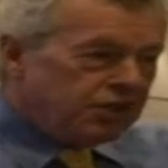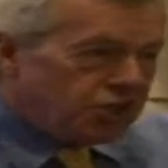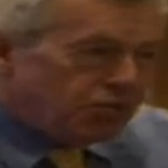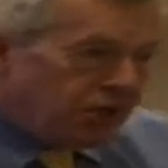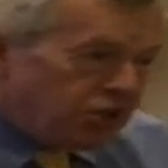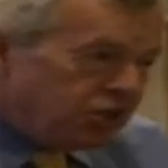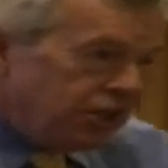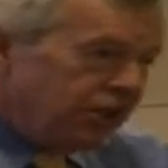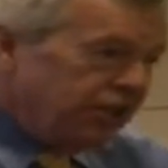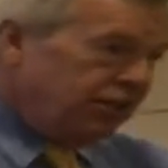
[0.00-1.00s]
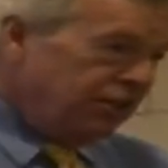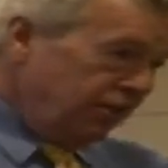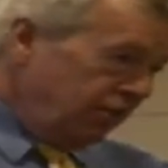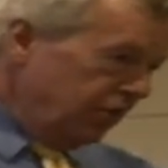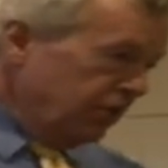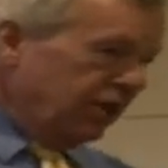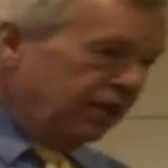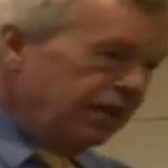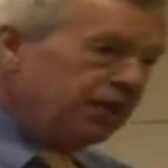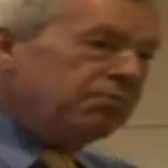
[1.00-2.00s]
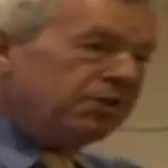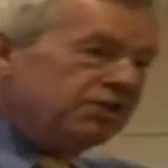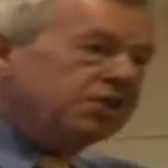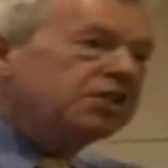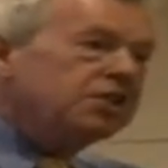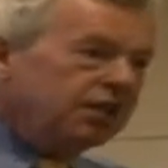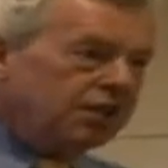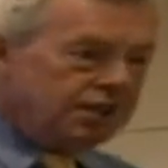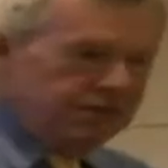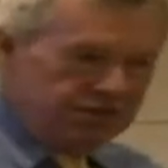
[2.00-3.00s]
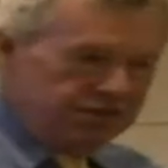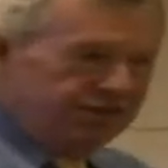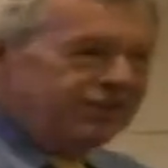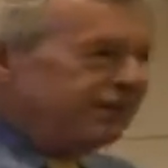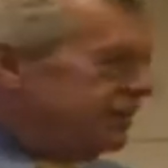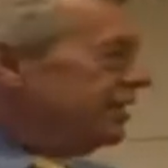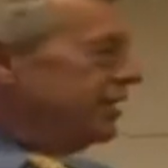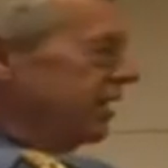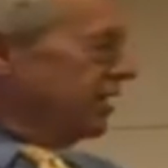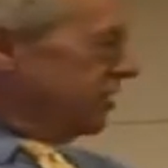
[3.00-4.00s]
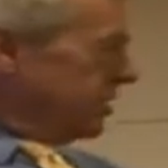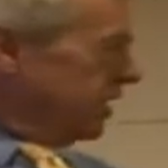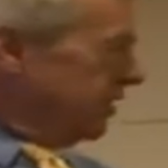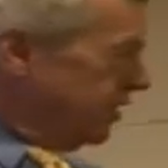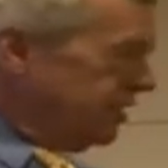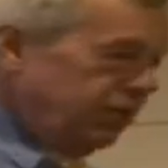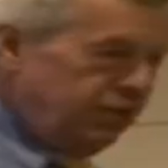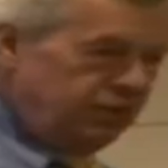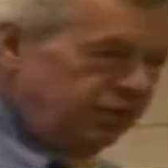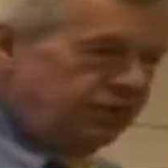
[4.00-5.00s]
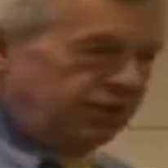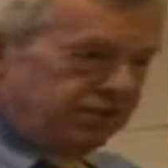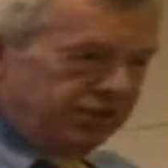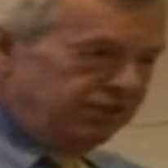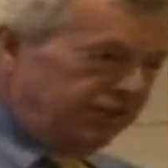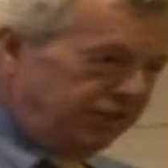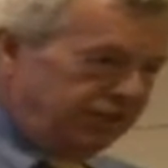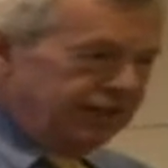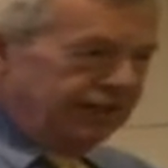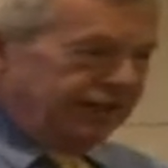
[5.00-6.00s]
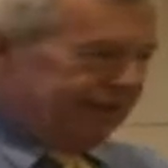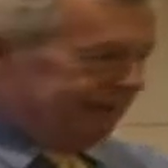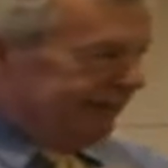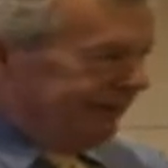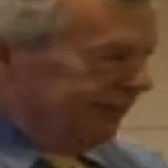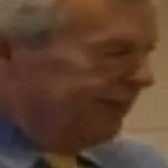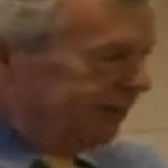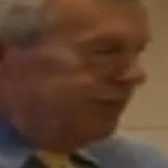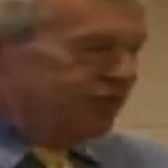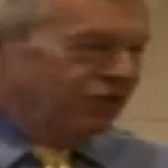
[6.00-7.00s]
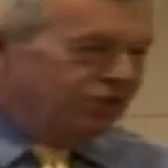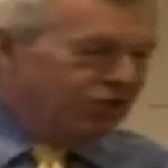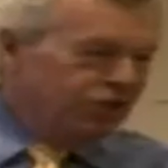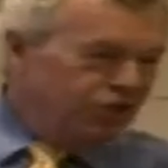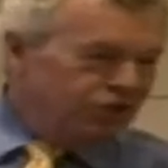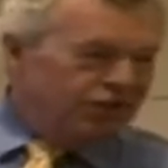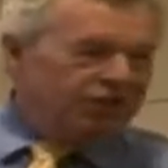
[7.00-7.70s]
too much gin? You know, you go down and then you burst into tears, and then you say things that you wish you hadn't said the following day, and not a good drink.